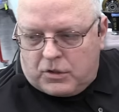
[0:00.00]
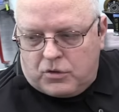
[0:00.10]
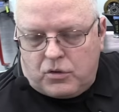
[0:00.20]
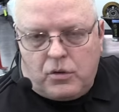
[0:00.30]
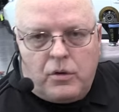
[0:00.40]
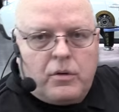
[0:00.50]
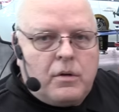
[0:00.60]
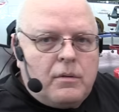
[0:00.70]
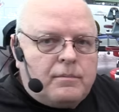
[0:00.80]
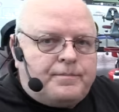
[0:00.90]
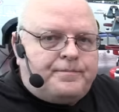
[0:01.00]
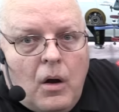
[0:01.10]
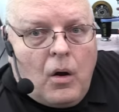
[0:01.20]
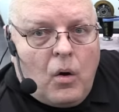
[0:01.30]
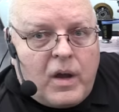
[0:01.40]
concerned.
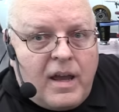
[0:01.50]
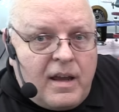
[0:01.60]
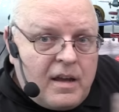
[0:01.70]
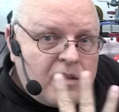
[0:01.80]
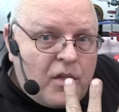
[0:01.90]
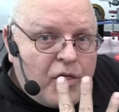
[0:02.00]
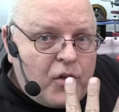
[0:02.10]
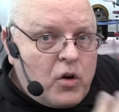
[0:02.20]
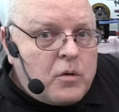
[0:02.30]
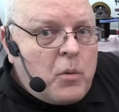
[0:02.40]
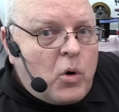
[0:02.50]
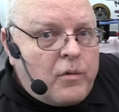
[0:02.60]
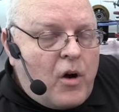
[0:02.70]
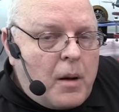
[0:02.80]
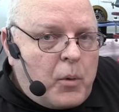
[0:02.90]
Okay, in the third mode
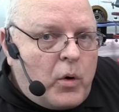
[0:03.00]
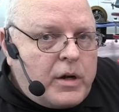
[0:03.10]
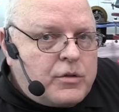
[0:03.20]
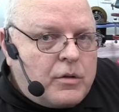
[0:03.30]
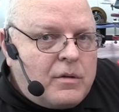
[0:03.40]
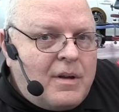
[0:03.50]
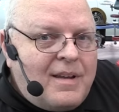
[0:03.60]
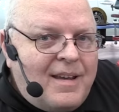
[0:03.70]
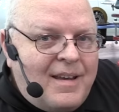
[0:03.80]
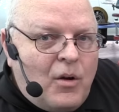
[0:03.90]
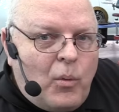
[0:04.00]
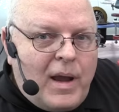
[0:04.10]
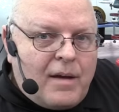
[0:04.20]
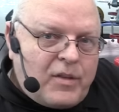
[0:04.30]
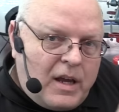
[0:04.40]
of operation,
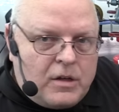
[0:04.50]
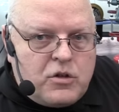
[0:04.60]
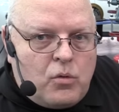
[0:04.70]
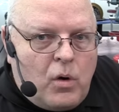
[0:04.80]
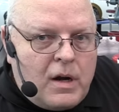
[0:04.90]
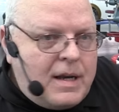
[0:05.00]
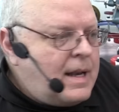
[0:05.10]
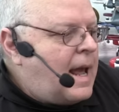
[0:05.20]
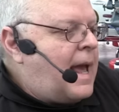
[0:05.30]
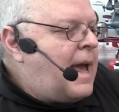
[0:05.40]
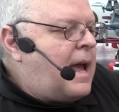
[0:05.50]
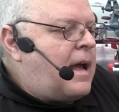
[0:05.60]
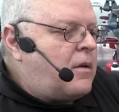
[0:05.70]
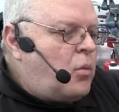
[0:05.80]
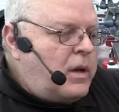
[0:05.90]
we have the engine running
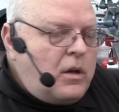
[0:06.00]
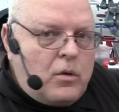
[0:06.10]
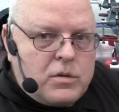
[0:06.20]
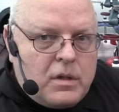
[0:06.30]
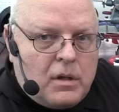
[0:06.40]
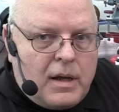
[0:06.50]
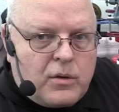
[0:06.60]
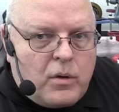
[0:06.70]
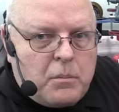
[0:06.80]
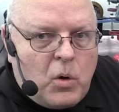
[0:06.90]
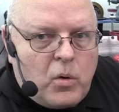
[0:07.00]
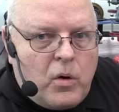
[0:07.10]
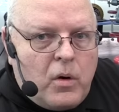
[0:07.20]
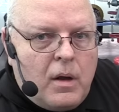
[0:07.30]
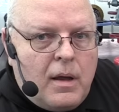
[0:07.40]
and we use the electric
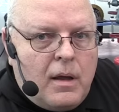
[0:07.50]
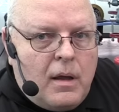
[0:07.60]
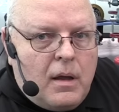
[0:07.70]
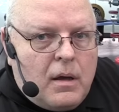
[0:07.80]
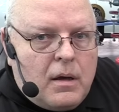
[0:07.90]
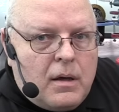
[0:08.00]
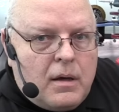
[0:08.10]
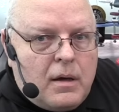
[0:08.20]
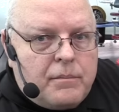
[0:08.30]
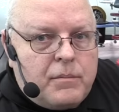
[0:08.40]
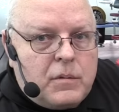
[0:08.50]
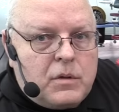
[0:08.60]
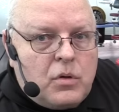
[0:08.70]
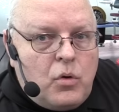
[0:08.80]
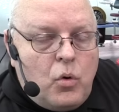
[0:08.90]
motor uh,
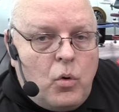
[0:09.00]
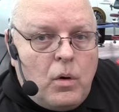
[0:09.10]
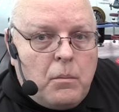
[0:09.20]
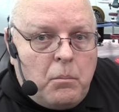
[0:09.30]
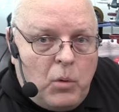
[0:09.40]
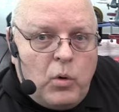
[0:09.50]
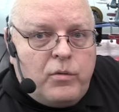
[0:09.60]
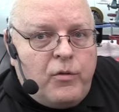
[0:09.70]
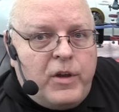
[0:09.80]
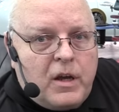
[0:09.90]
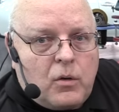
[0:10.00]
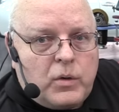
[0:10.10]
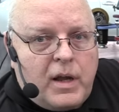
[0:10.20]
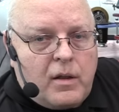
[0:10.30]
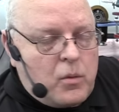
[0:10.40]
to move the vehicle
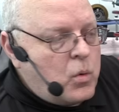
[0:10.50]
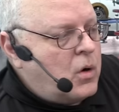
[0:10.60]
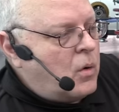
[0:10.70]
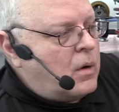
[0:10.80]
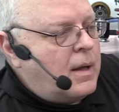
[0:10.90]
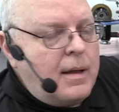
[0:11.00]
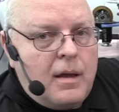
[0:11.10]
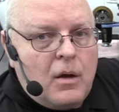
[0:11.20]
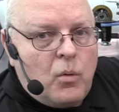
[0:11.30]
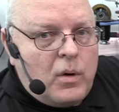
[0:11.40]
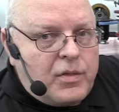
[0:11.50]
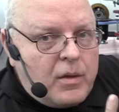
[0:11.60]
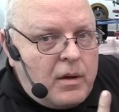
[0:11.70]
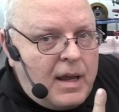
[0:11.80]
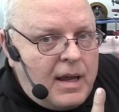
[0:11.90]
down the road. With
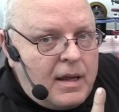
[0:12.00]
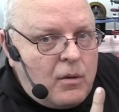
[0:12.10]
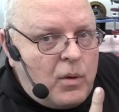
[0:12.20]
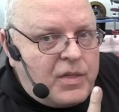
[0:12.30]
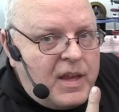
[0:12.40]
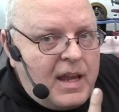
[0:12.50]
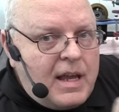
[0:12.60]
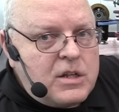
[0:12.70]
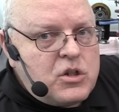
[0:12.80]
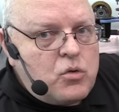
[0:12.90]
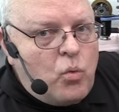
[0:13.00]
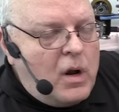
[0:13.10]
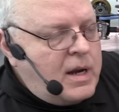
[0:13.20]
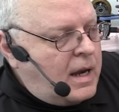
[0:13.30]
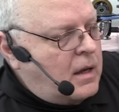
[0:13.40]
the, with the engine
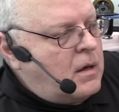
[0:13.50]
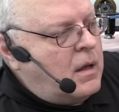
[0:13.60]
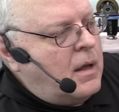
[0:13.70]
running,